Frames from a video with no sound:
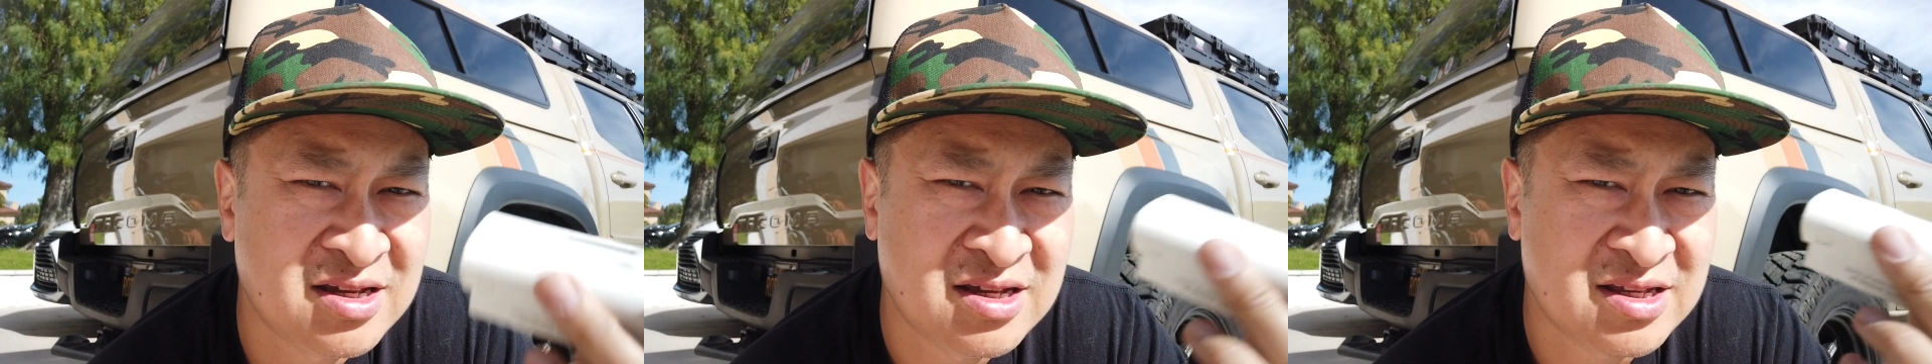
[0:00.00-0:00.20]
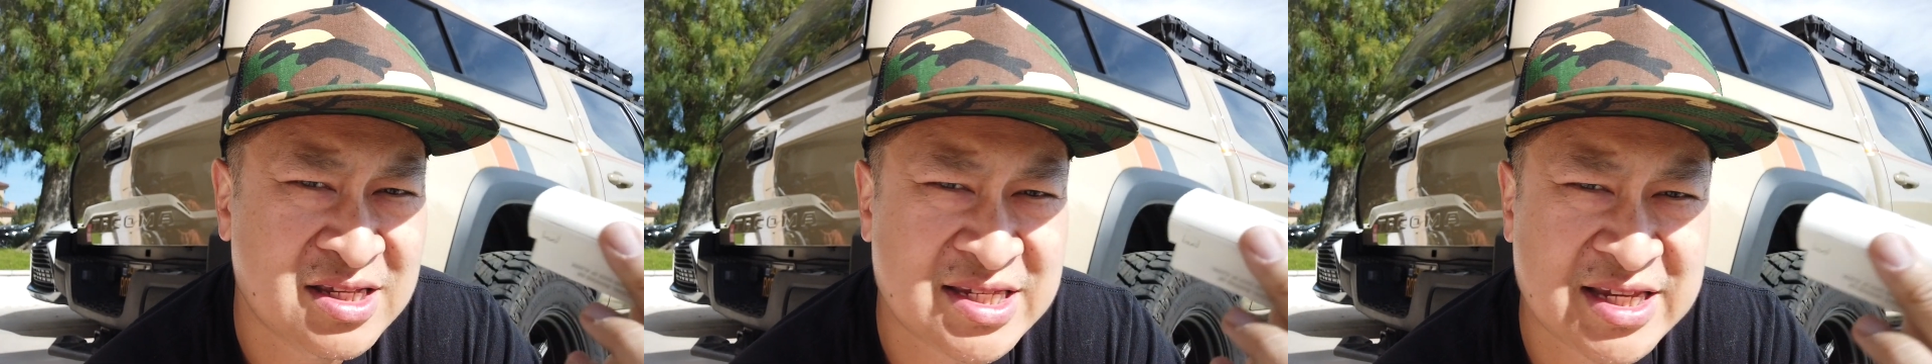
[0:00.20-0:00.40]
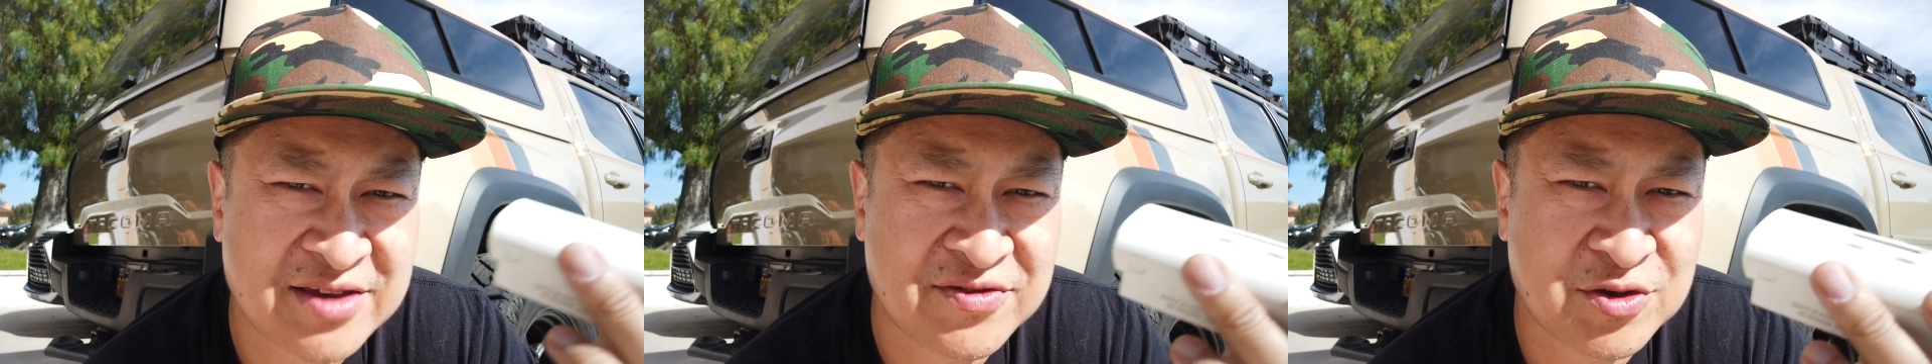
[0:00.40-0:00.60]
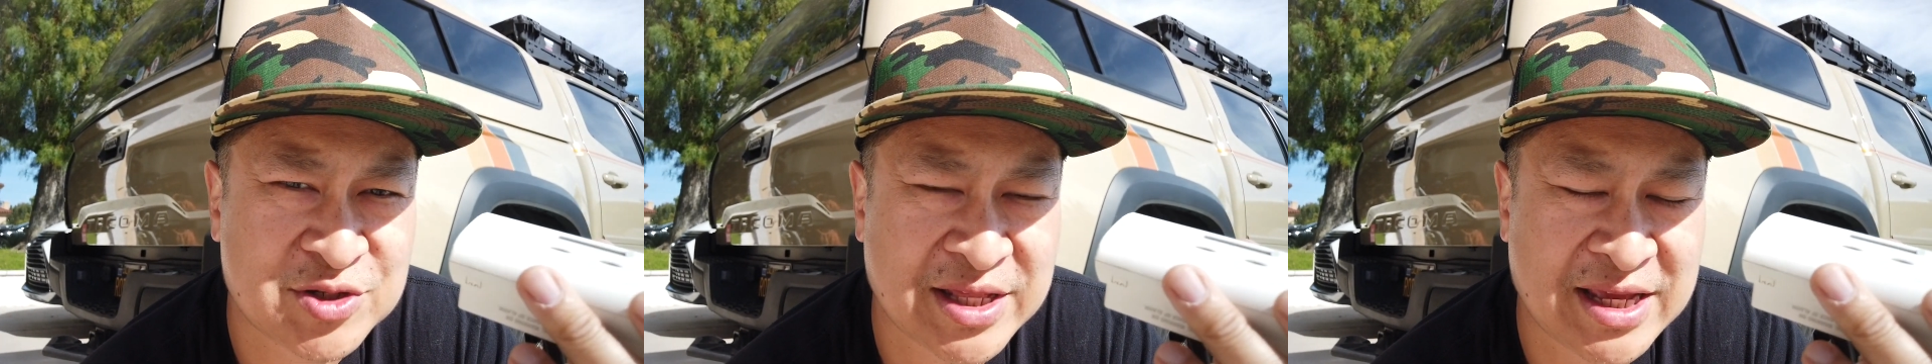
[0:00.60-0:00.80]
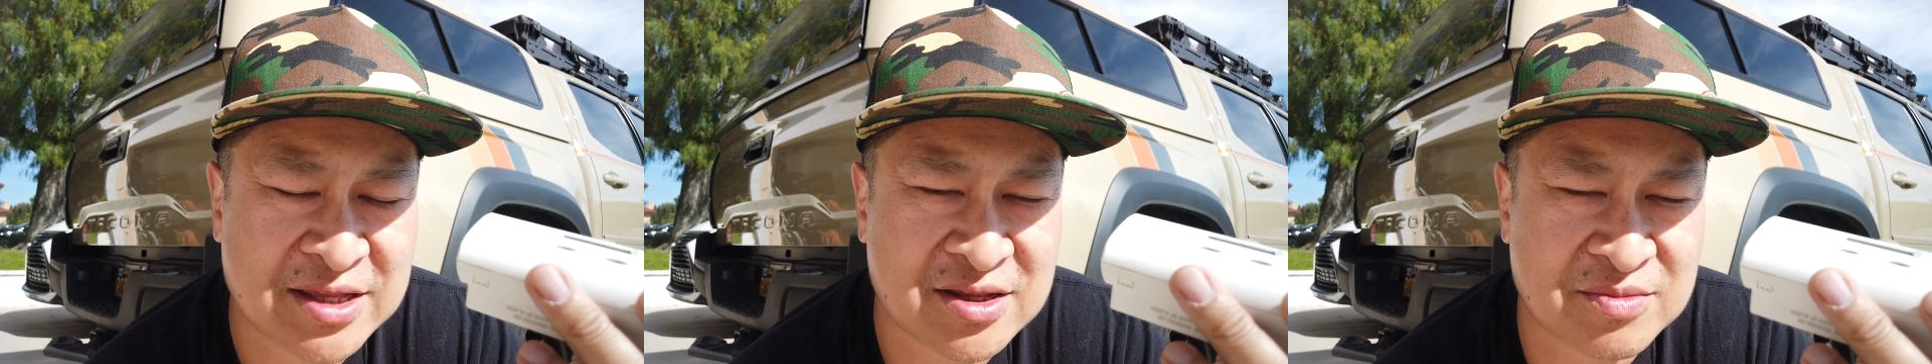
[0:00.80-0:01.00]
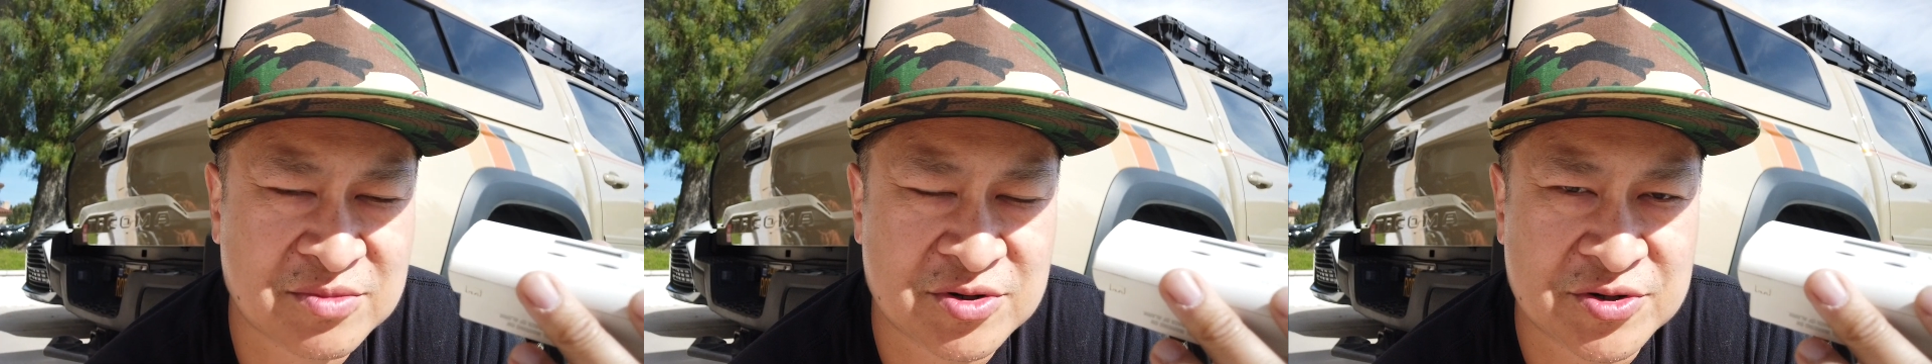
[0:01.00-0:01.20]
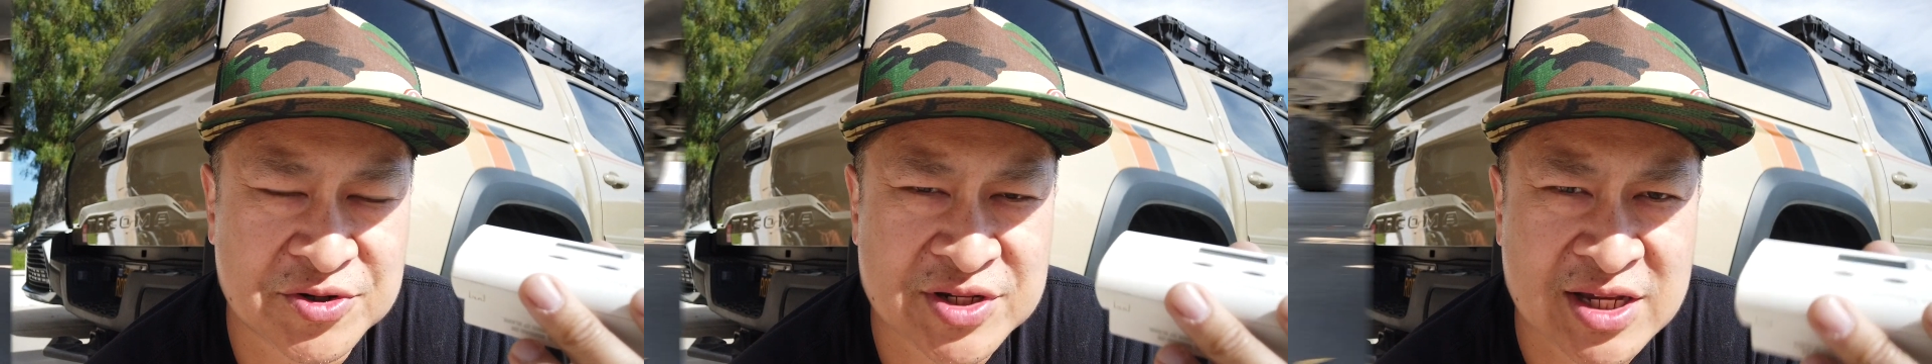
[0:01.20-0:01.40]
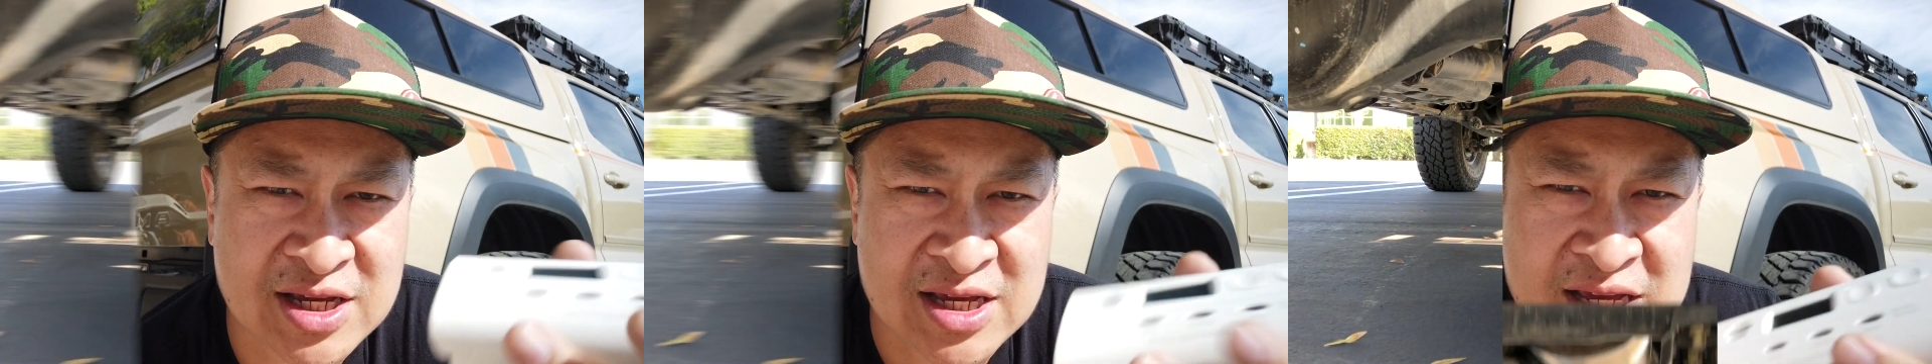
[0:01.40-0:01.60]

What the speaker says: see if there's any numbers.